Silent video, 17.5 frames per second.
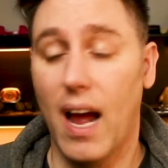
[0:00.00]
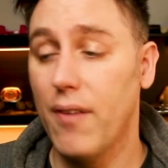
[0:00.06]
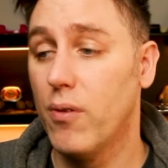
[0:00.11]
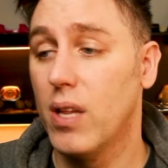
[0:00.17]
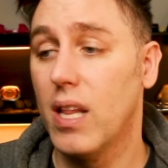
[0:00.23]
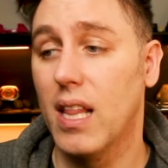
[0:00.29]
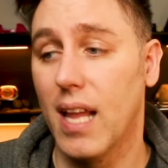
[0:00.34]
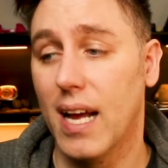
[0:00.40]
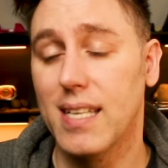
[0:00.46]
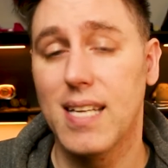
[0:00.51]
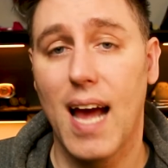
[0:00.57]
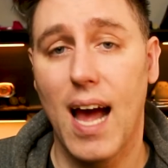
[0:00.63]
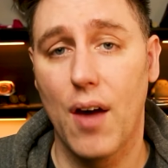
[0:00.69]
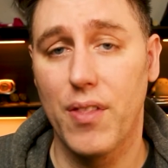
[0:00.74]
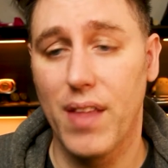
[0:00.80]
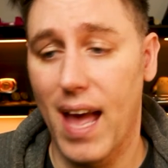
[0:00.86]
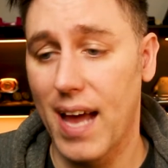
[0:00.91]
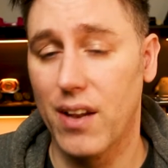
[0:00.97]
I really liked
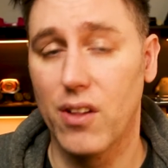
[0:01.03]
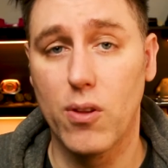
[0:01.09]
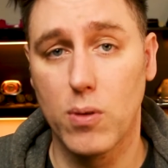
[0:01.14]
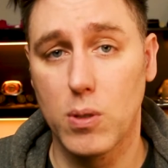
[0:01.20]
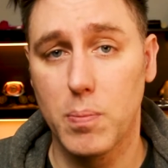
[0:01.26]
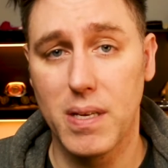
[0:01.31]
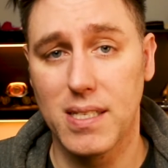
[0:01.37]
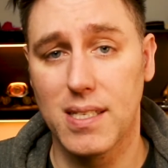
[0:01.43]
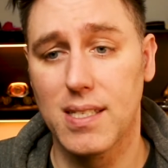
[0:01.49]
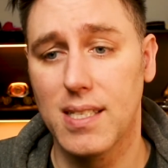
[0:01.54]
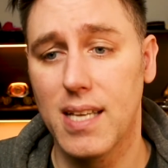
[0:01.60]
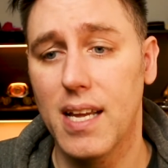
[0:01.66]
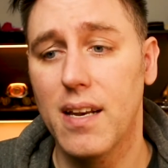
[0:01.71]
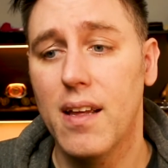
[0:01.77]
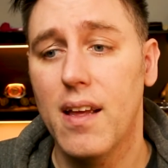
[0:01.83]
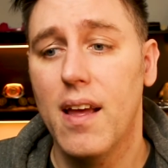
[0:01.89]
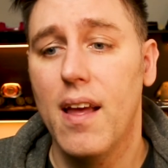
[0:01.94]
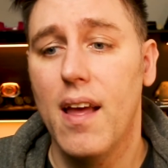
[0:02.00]
how they added those pieces
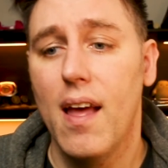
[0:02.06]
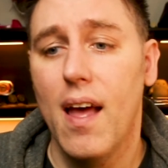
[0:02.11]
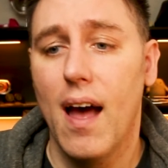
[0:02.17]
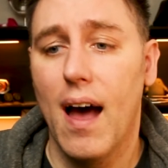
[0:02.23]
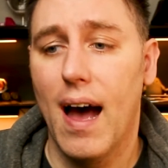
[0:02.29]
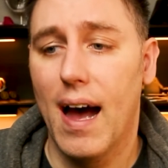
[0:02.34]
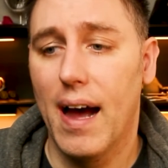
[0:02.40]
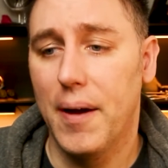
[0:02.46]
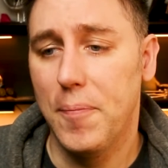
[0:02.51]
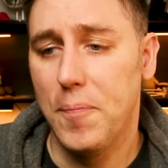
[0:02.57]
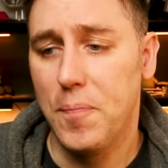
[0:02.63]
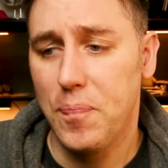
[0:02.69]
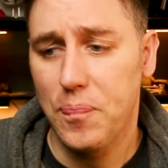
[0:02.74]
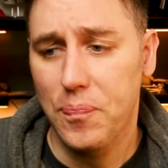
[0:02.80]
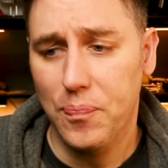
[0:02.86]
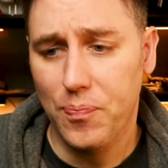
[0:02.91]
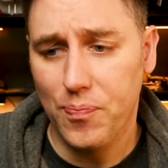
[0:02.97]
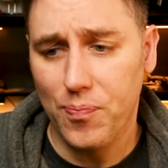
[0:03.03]
in. Um,
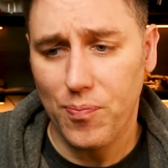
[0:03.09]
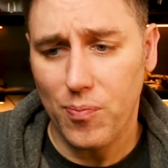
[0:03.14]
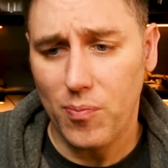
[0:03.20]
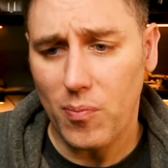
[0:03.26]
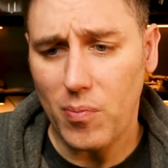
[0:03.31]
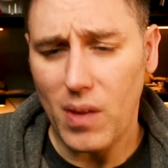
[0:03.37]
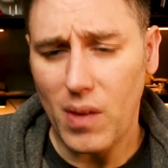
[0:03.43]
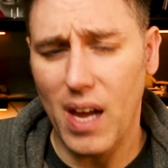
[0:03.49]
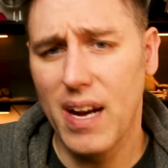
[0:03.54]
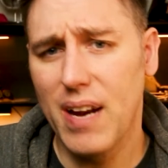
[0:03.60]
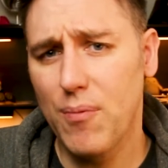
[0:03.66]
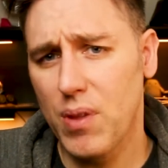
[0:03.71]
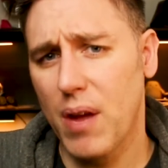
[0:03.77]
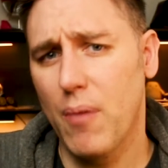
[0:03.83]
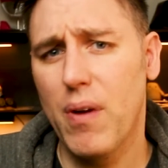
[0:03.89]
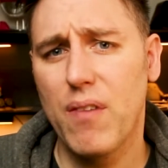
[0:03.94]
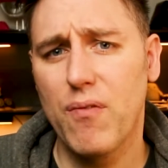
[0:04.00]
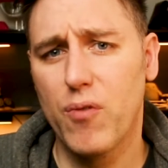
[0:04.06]
and
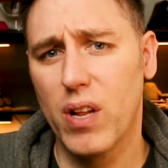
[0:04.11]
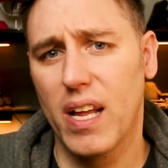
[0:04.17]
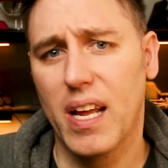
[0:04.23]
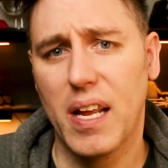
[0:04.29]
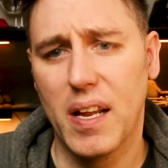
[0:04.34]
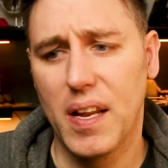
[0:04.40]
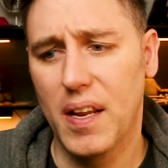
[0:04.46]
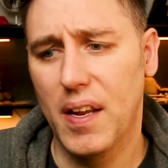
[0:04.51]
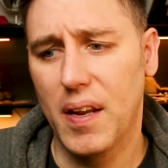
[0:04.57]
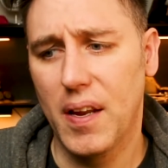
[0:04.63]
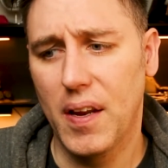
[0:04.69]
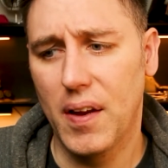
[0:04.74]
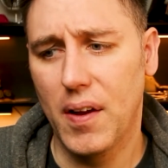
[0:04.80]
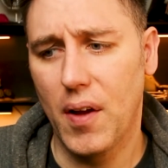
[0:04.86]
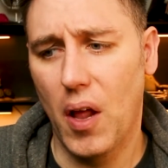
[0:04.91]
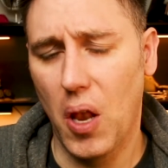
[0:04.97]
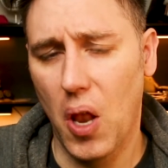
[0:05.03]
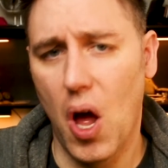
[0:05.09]
they went really
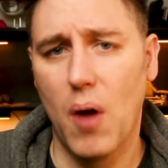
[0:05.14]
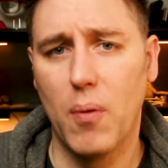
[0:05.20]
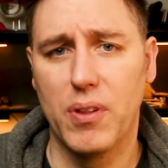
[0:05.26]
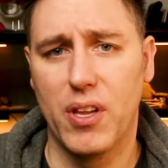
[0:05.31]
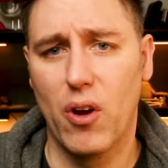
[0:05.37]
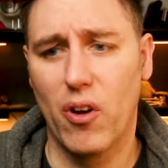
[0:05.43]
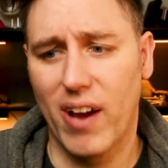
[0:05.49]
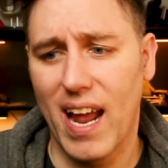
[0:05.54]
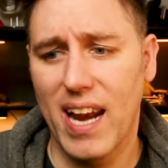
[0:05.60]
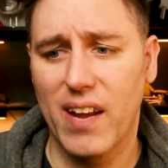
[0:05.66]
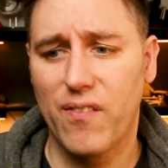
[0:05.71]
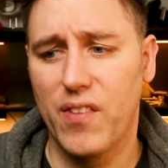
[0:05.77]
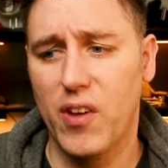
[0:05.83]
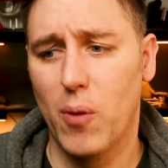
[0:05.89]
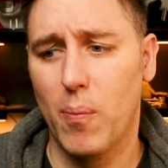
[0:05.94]
along with the organic feel